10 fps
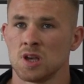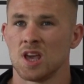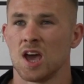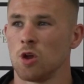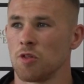
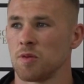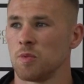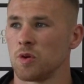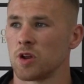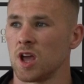Yeah, I don't think
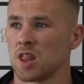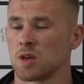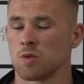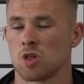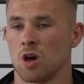we were great. I
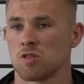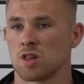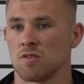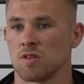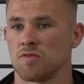think we shot
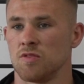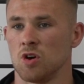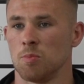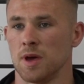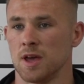ourselves in
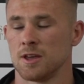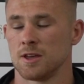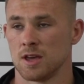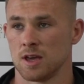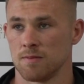foot a bit.
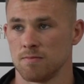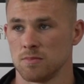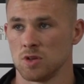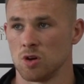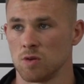
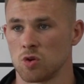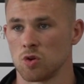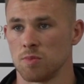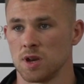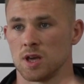You know, we could
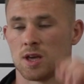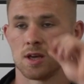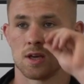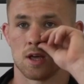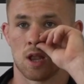have been a
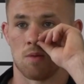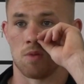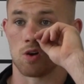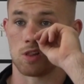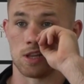lot
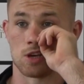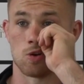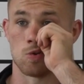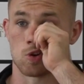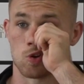more
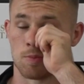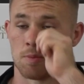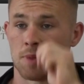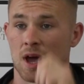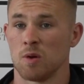clinical, we could have
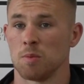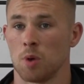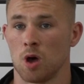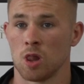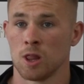been better with the
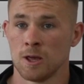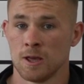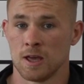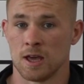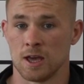ball.
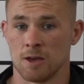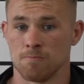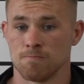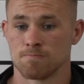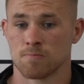
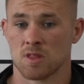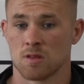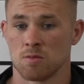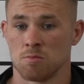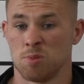
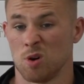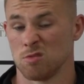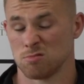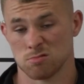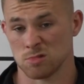
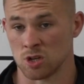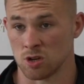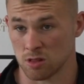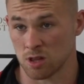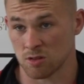But, you
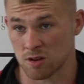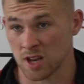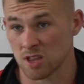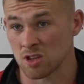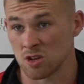know,
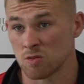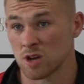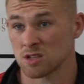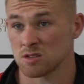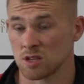credit to
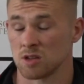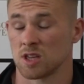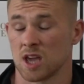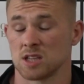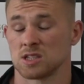Newcastle, you know, you
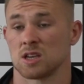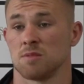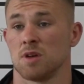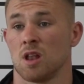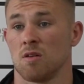can't take a
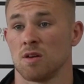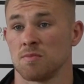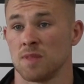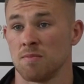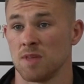lot away
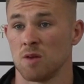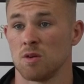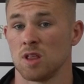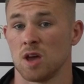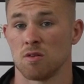from them. They
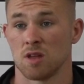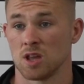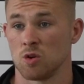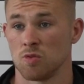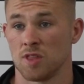were really
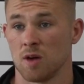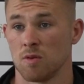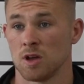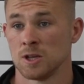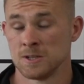good.
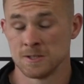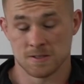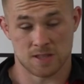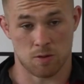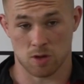
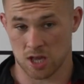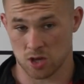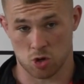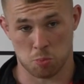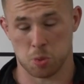They were
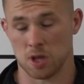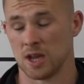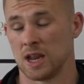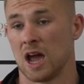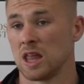
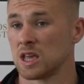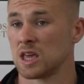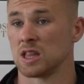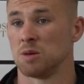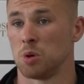completed high, they
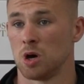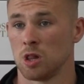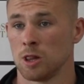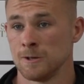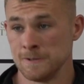kicked the
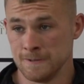ball.